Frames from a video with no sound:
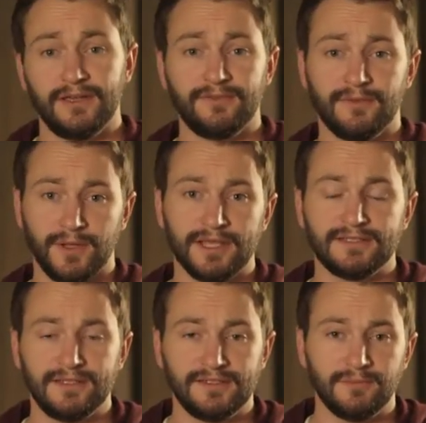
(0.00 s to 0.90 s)
enough
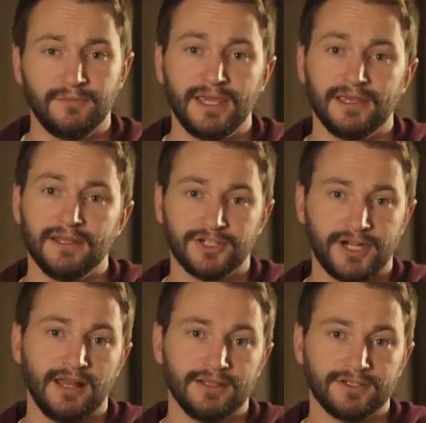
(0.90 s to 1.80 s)
complexity to make it a
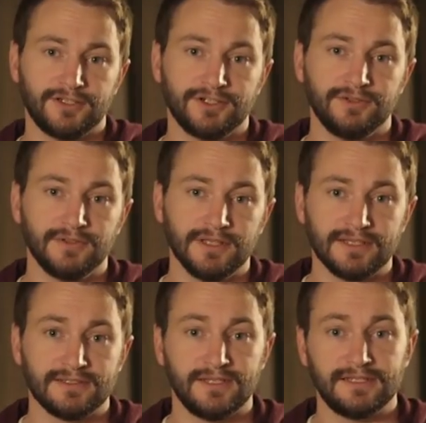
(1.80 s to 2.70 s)
challenge to shoot in
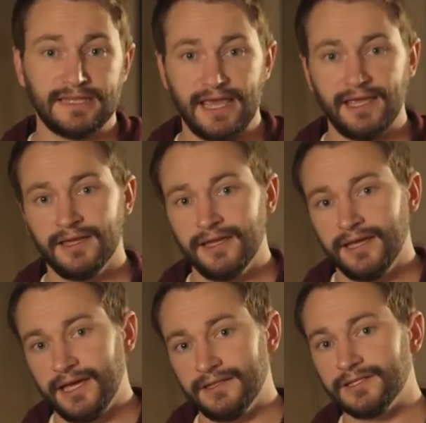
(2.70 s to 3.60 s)
less than a day,
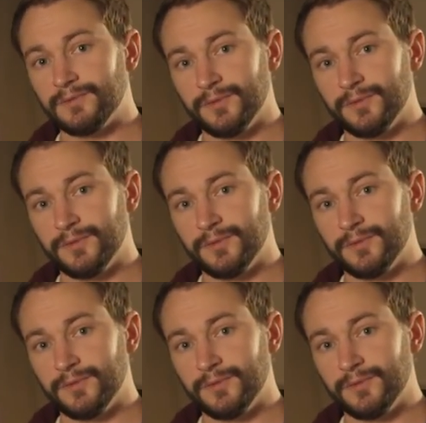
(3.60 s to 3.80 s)
and this